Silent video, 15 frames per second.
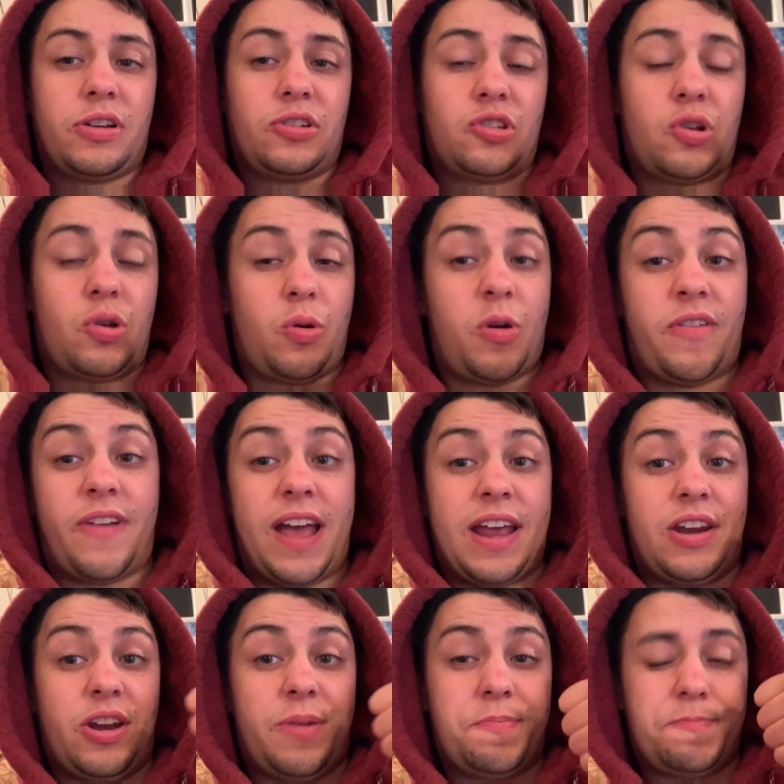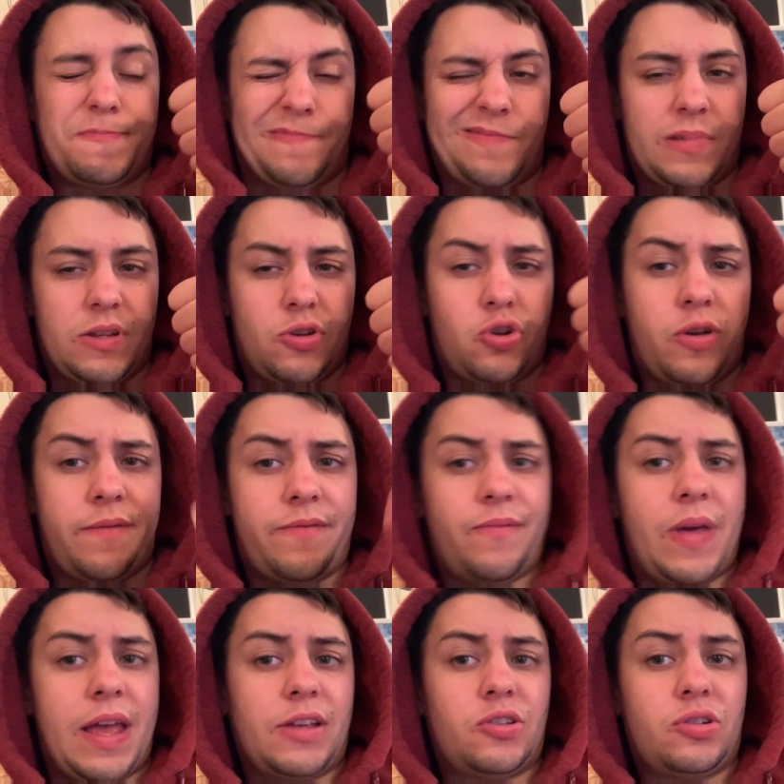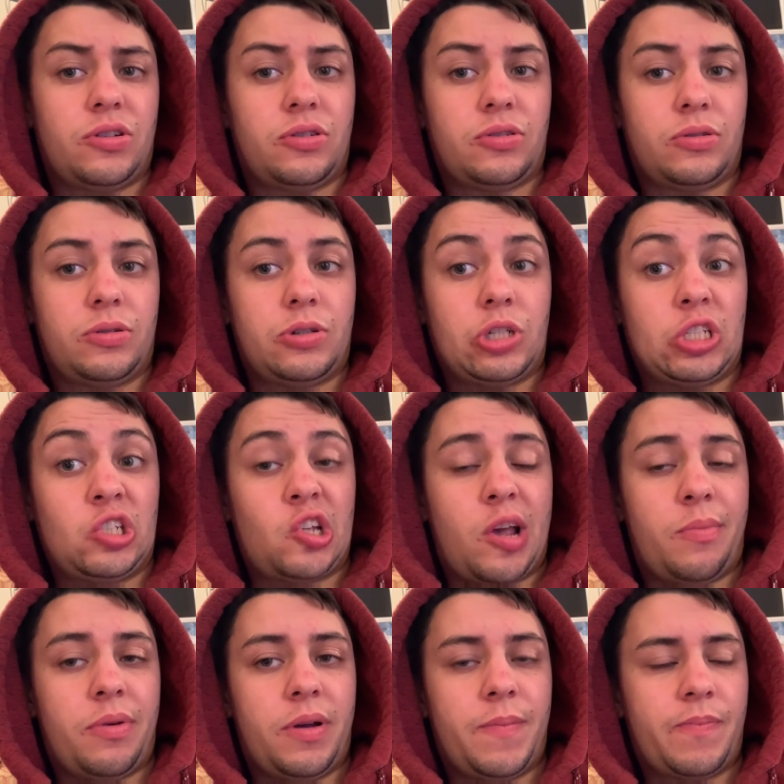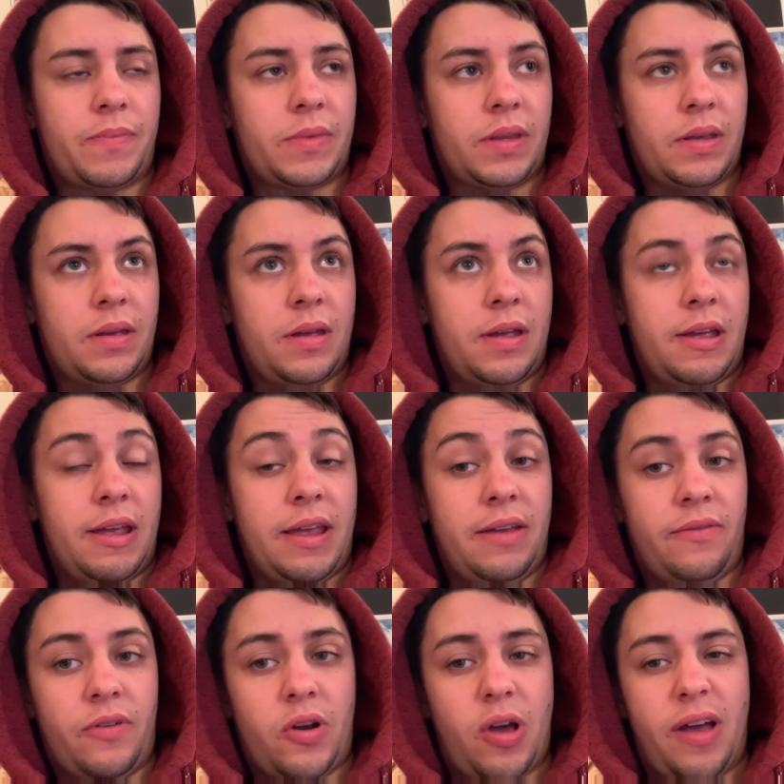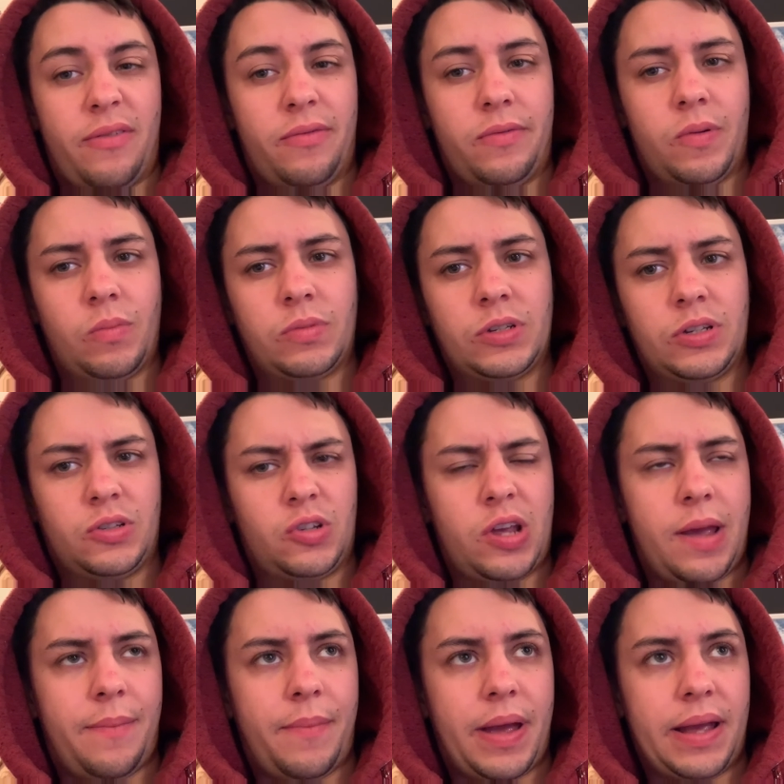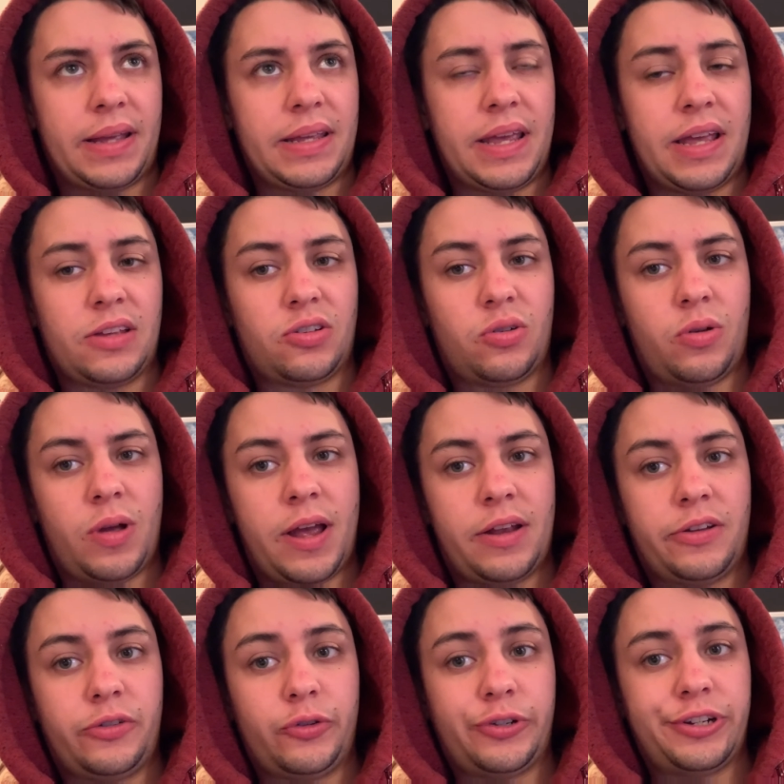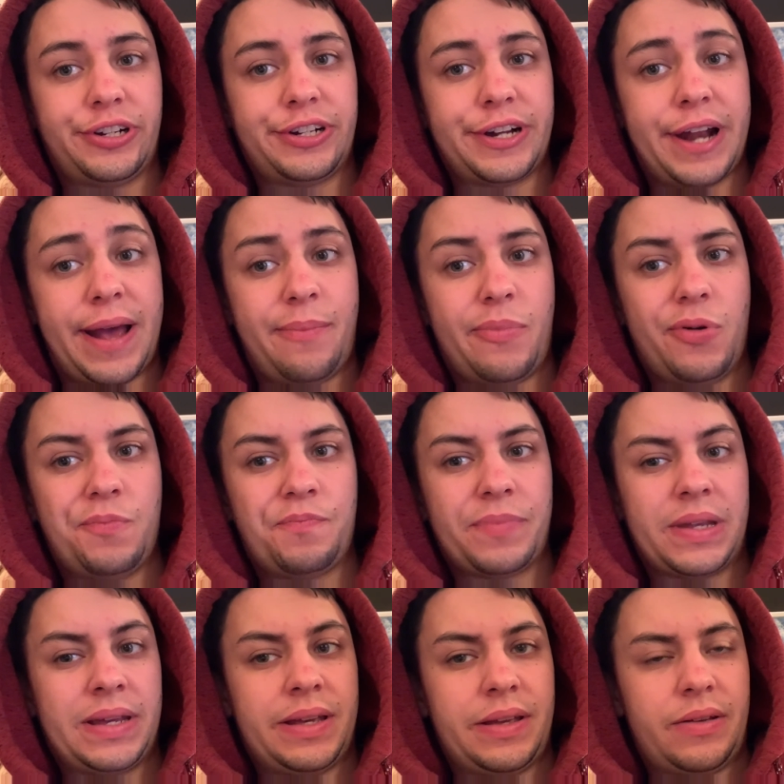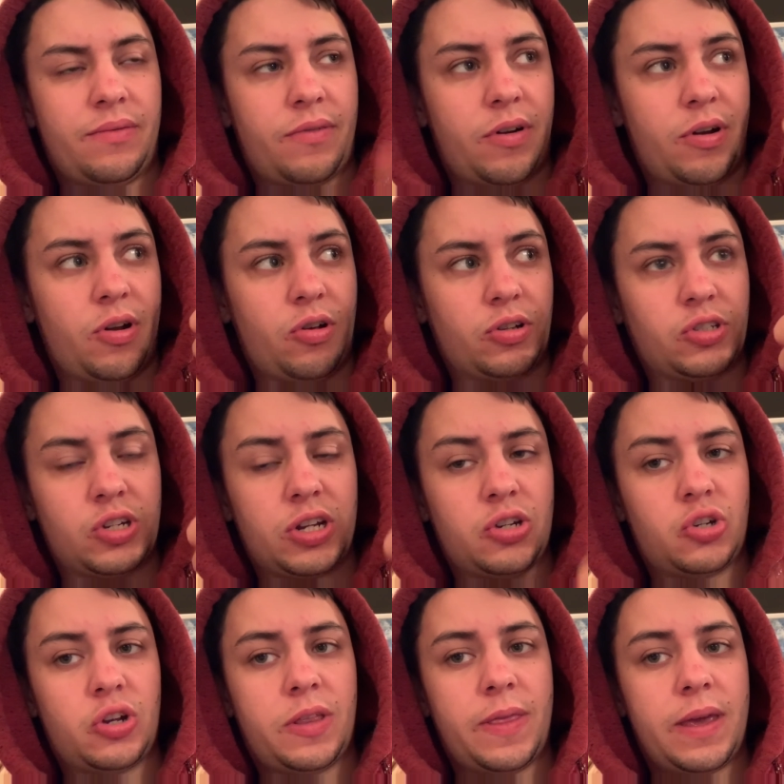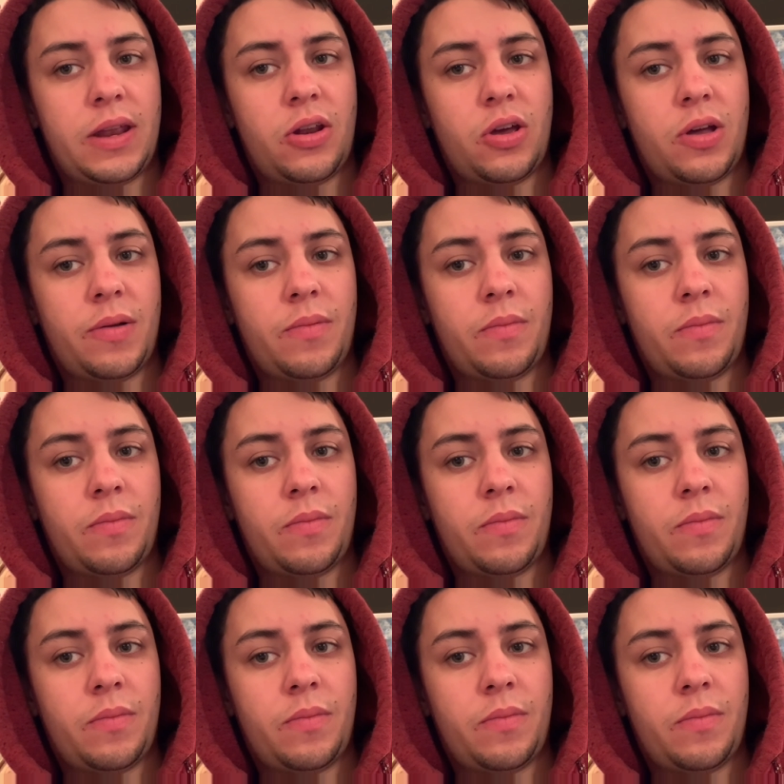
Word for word: so I've had excellent supper. Even though I haven't filmed since getting back, yes, yeah, so we've had sausage and apple. Very nice dish. And then uh,